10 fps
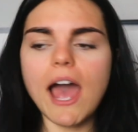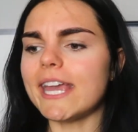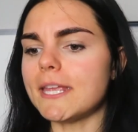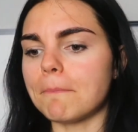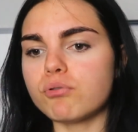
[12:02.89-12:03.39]
I
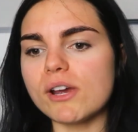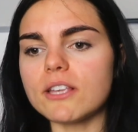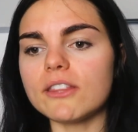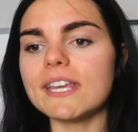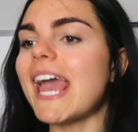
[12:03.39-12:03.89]
can press
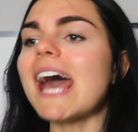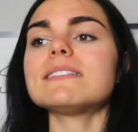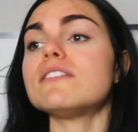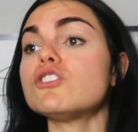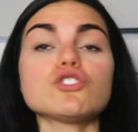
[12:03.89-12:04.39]
on the
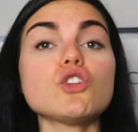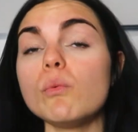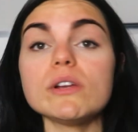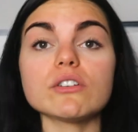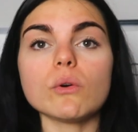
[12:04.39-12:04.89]
gas and there's no
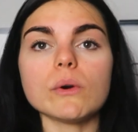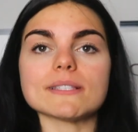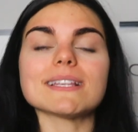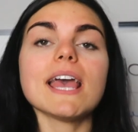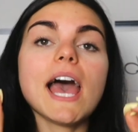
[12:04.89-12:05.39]
weird
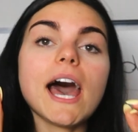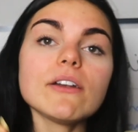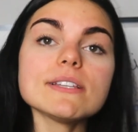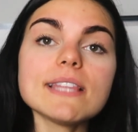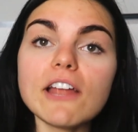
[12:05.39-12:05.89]
noise. How
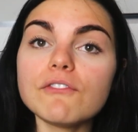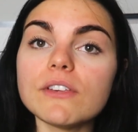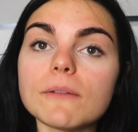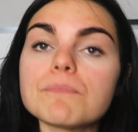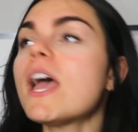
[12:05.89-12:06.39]
does that
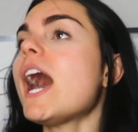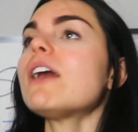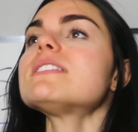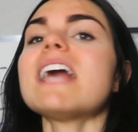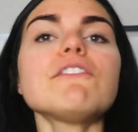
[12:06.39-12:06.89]
feel? How
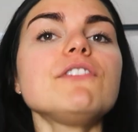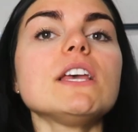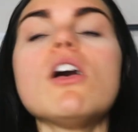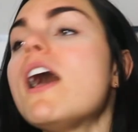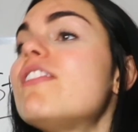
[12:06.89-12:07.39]
does that
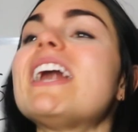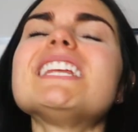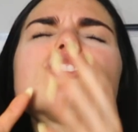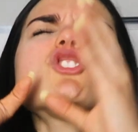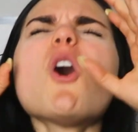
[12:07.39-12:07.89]
feel that
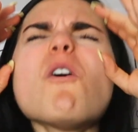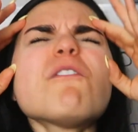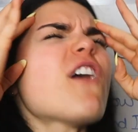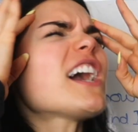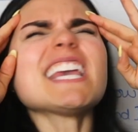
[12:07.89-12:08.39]
it's so
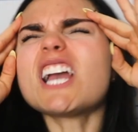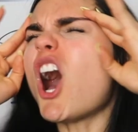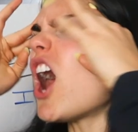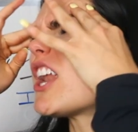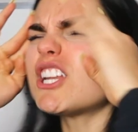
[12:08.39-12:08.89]
fucking
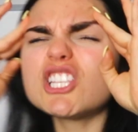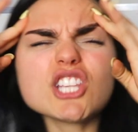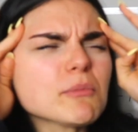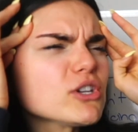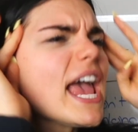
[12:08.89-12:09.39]
hot on a
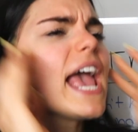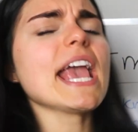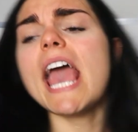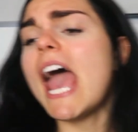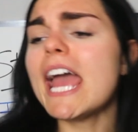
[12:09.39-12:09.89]
summer
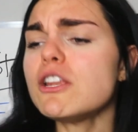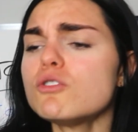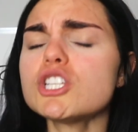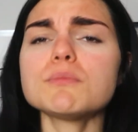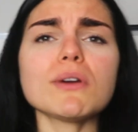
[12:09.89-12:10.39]
day and you
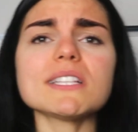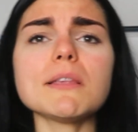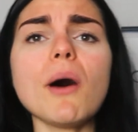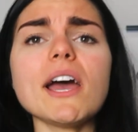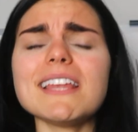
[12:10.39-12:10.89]
just press the
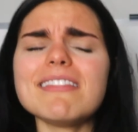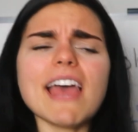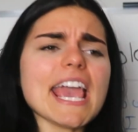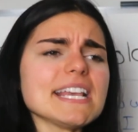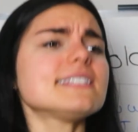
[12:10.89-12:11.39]
button and
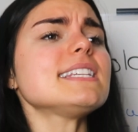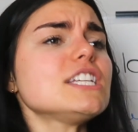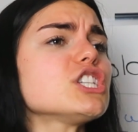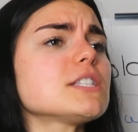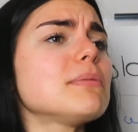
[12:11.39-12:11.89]
the AC
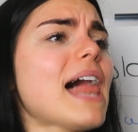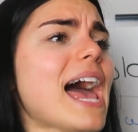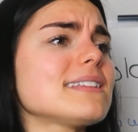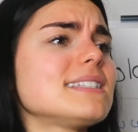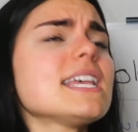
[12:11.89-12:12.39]
just
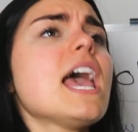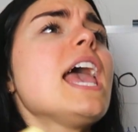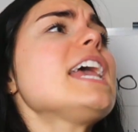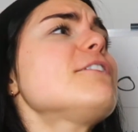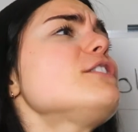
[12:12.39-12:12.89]
blasts?
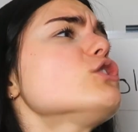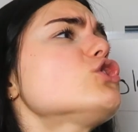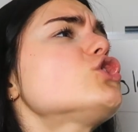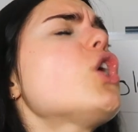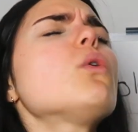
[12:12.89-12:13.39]
It
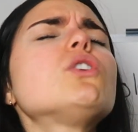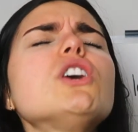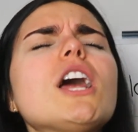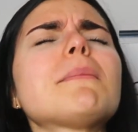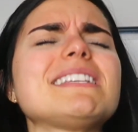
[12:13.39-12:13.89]
feels so
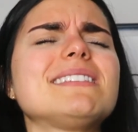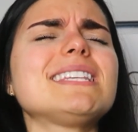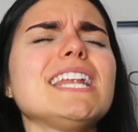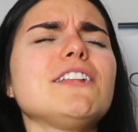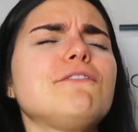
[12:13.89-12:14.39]
good on my
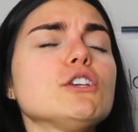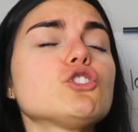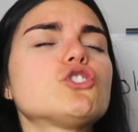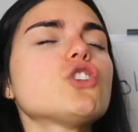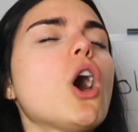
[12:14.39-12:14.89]
skin. It
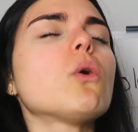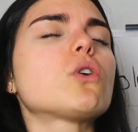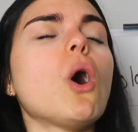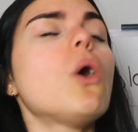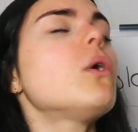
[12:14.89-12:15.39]
feels so
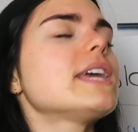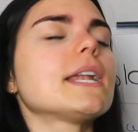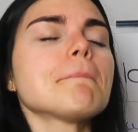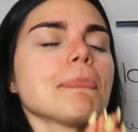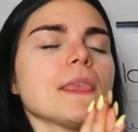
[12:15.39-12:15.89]
cold
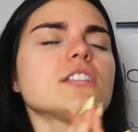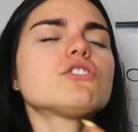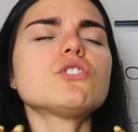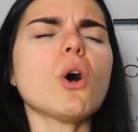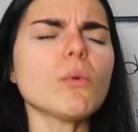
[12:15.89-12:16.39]
and it's
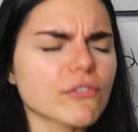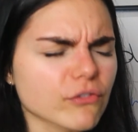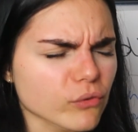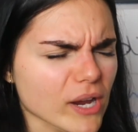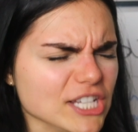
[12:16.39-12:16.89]
so
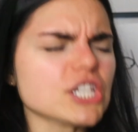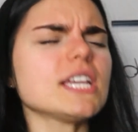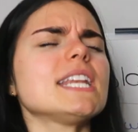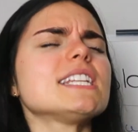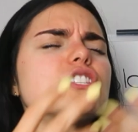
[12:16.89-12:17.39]

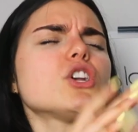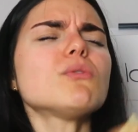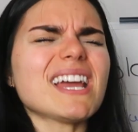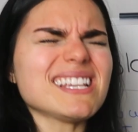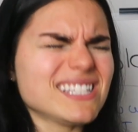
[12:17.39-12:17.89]
refreshing and it's so
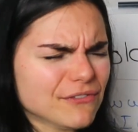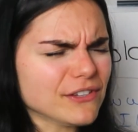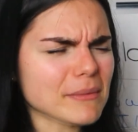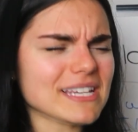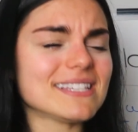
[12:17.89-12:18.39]
nice to
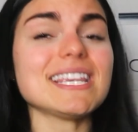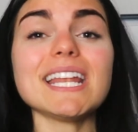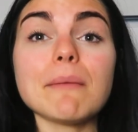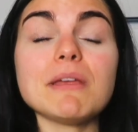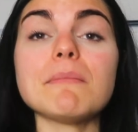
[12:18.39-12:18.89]
feel my
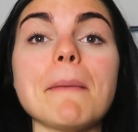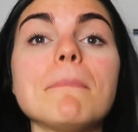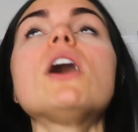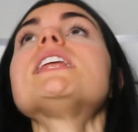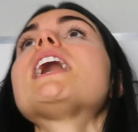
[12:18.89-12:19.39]
skin. I'm in my
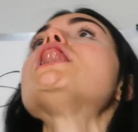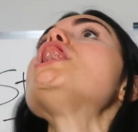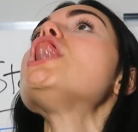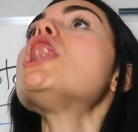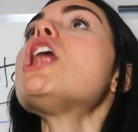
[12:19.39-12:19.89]
body. I
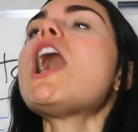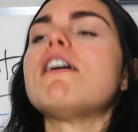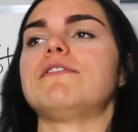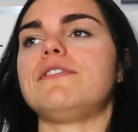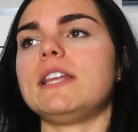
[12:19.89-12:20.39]

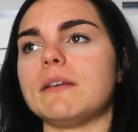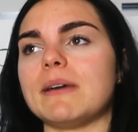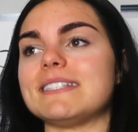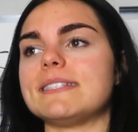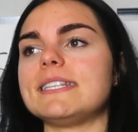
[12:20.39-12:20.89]
love feeling
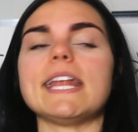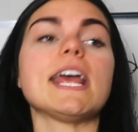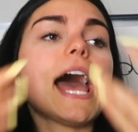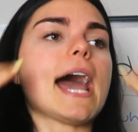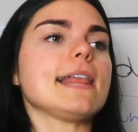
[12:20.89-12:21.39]
my skin.
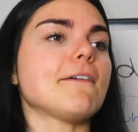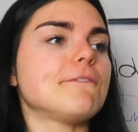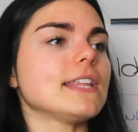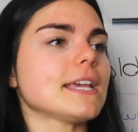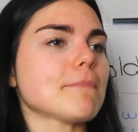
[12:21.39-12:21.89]
I love
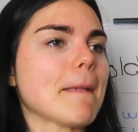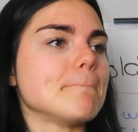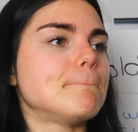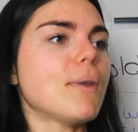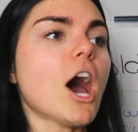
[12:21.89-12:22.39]
feeling my
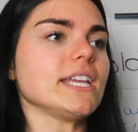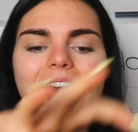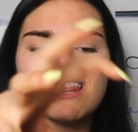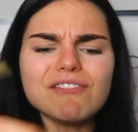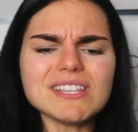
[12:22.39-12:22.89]
body.
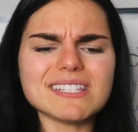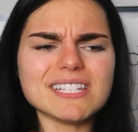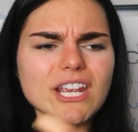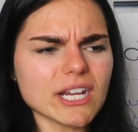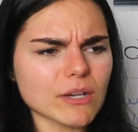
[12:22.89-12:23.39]
I love the
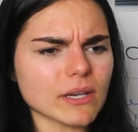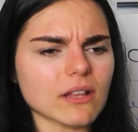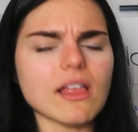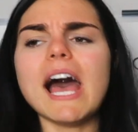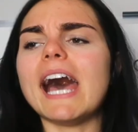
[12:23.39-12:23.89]
steering
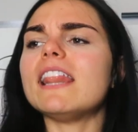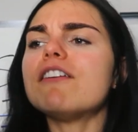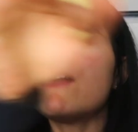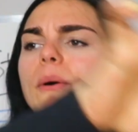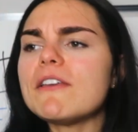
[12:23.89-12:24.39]
wheel. I
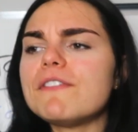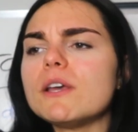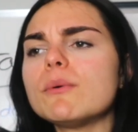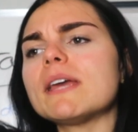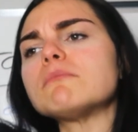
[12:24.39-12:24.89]
love how I
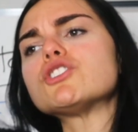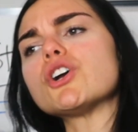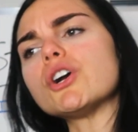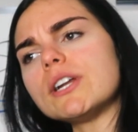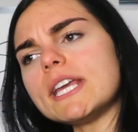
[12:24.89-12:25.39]
feel when I'm
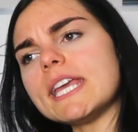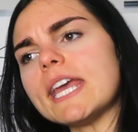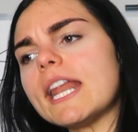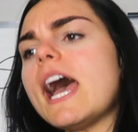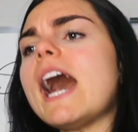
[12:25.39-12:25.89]
turning it.